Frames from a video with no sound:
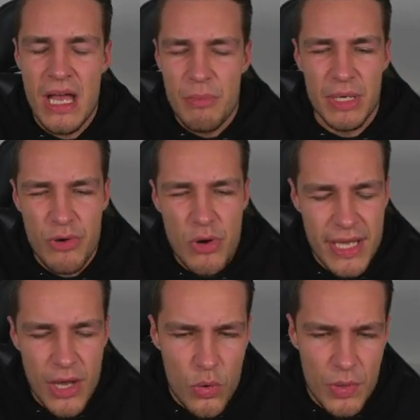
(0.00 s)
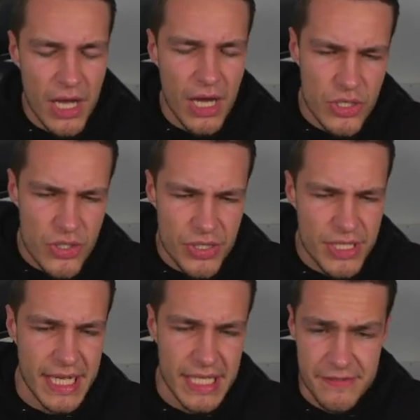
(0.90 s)
but they're only holding
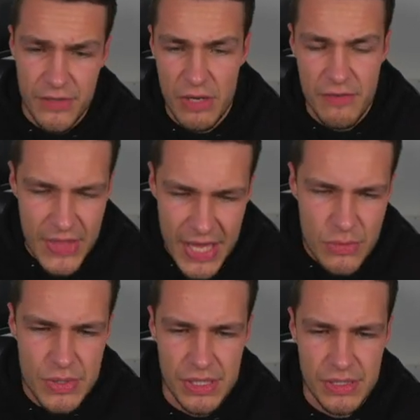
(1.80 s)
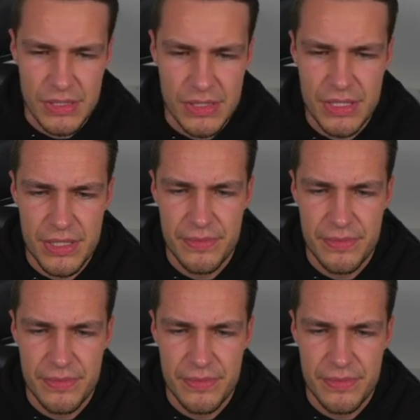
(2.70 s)
185,000.